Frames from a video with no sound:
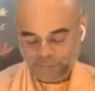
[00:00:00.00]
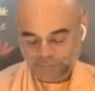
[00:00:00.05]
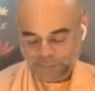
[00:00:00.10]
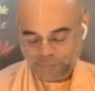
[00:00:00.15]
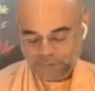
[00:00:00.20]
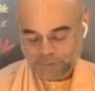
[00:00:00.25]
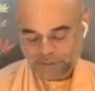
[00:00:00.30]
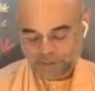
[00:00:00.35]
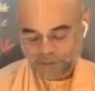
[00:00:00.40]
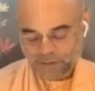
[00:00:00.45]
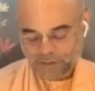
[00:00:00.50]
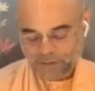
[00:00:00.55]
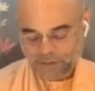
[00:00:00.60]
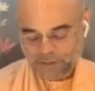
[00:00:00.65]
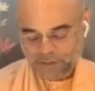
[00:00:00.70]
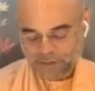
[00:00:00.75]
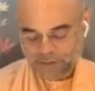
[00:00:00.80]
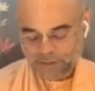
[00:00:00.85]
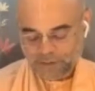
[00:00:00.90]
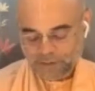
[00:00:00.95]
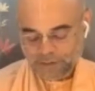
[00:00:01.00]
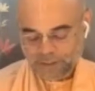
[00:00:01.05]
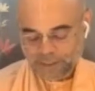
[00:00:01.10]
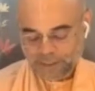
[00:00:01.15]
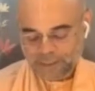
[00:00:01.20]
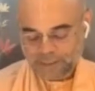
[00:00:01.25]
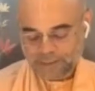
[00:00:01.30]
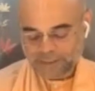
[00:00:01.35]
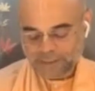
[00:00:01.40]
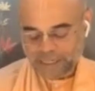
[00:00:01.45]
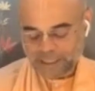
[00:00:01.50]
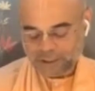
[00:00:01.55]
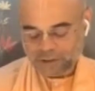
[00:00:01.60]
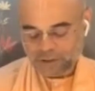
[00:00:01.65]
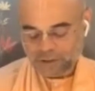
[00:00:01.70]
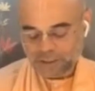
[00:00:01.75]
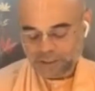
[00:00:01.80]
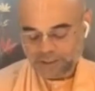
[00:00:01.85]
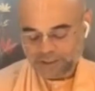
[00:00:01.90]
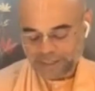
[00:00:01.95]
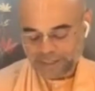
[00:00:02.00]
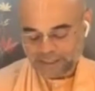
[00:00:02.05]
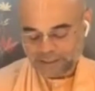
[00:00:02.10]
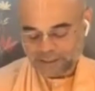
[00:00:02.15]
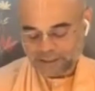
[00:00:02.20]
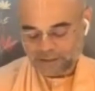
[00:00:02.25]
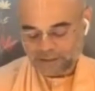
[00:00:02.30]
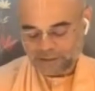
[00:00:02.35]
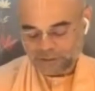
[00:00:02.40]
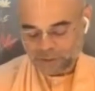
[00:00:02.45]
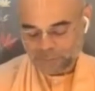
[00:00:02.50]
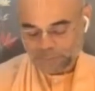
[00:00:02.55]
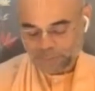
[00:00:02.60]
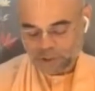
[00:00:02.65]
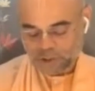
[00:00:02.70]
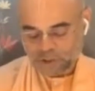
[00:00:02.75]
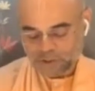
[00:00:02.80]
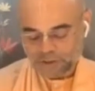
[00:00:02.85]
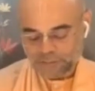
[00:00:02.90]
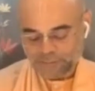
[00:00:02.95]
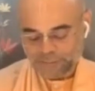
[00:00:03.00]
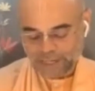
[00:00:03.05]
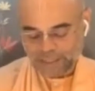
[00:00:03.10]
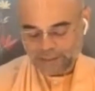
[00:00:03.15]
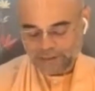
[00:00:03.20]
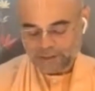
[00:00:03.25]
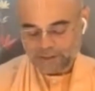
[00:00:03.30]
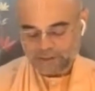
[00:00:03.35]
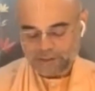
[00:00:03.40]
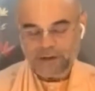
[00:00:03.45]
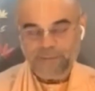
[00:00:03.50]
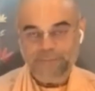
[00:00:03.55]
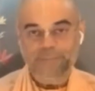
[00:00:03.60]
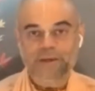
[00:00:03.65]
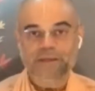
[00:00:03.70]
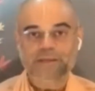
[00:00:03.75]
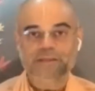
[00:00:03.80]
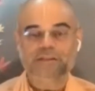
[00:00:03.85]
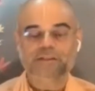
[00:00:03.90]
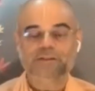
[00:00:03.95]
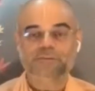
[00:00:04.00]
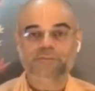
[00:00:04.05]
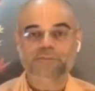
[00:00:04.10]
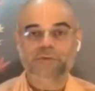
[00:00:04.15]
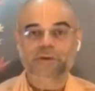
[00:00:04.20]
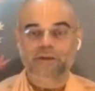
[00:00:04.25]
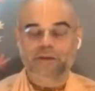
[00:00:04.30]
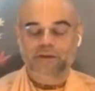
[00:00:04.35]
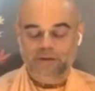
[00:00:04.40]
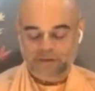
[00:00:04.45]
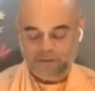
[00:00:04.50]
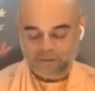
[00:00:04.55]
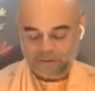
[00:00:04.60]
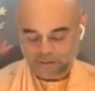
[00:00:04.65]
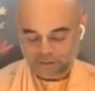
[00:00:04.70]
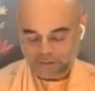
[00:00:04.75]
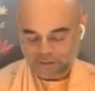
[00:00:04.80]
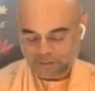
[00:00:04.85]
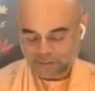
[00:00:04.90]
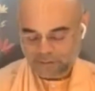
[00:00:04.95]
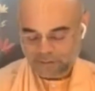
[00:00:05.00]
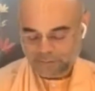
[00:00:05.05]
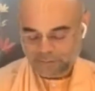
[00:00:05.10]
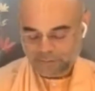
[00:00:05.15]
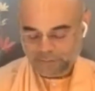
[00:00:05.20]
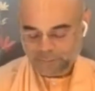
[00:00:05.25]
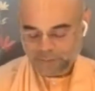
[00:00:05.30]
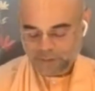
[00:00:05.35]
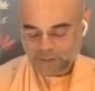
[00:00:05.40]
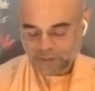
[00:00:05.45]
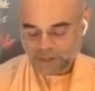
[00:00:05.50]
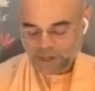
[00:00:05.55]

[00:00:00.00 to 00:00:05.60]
Yeah. His natural attraction to spiritual matters amazes me. We